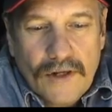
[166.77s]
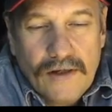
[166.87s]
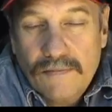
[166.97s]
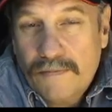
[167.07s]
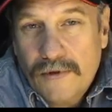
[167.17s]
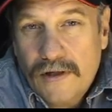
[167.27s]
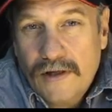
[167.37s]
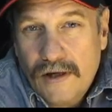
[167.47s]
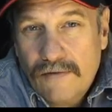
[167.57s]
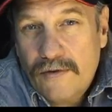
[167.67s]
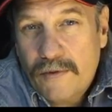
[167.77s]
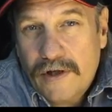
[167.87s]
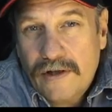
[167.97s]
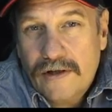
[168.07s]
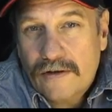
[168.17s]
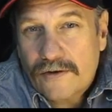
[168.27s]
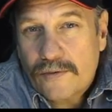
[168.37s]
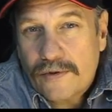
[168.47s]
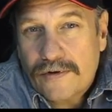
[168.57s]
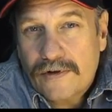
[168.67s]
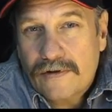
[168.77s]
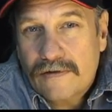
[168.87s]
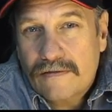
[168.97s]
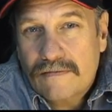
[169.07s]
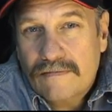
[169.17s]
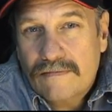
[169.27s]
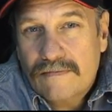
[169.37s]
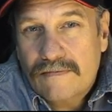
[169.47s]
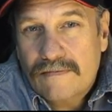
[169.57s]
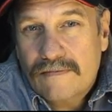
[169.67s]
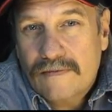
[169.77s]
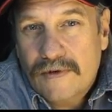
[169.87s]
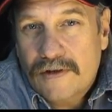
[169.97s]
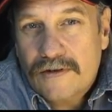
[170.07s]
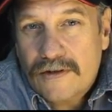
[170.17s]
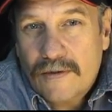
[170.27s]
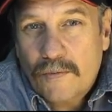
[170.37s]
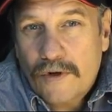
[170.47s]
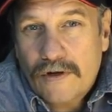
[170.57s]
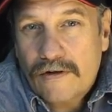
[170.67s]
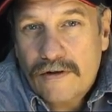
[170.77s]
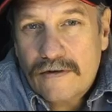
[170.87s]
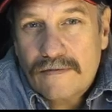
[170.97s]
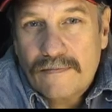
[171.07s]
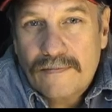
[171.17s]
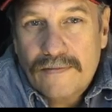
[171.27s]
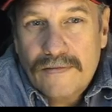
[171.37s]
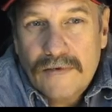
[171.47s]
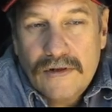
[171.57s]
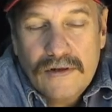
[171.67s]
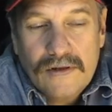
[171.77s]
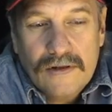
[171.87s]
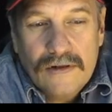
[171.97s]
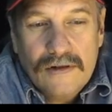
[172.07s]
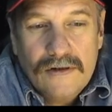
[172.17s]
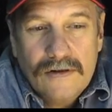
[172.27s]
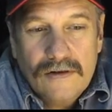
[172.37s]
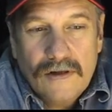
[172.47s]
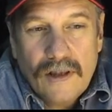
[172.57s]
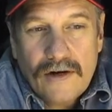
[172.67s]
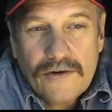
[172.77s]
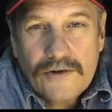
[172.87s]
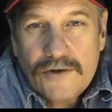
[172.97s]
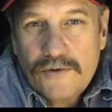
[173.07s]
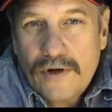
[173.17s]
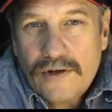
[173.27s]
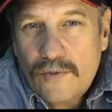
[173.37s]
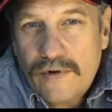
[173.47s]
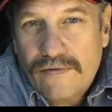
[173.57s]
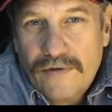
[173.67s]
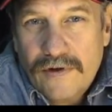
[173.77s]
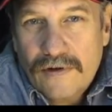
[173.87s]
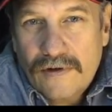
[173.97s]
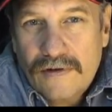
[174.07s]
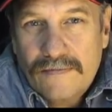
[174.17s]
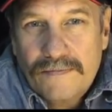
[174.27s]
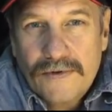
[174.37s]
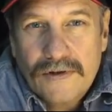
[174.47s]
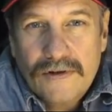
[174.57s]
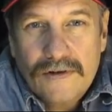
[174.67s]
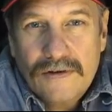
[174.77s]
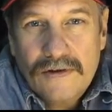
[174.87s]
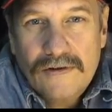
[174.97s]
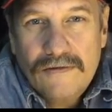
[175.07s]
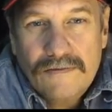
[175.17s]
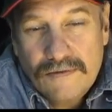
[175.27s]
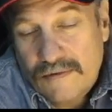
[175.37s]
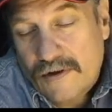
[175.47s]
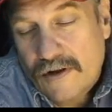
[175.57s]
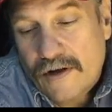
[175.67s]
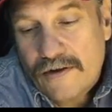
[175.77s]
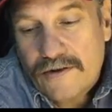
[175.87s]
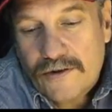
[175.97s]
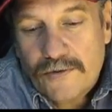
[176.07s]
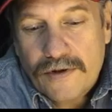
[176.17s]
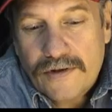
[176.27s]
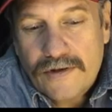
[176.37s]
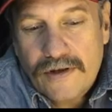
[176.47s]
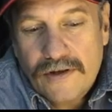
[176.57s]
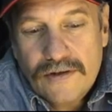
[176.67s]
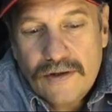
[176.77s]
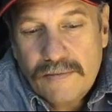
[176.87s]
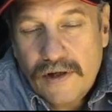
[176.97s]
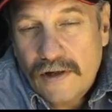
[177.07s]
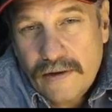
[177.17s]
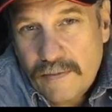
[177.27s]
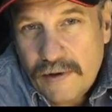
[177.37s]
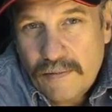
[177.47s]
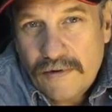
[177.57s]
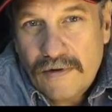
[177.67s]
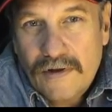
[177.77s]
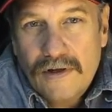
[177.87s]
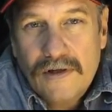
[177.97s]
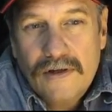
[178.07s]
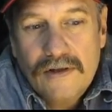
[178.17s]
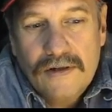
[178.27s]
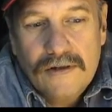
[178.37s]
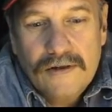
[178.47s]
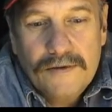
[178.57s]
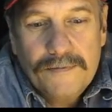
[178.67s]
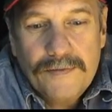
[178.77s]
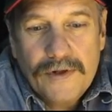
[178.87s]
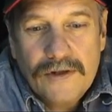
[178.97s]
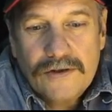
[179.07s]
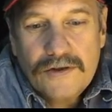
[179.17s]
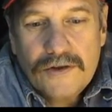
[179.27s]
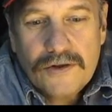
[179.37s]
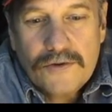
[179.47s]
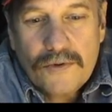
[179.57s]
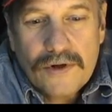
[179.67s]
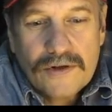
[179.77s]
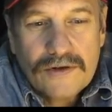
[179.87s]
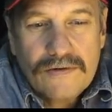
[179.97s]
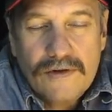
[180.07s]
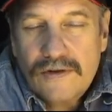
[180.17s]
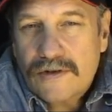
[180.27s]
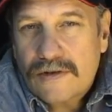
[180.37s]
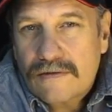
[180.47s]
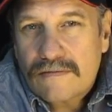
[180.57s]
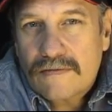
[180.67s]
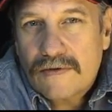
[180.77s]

And everybody deals with it in some way or another. A lot of the stress we feel, and a lot of the stress that ends up killing people, is the stress that's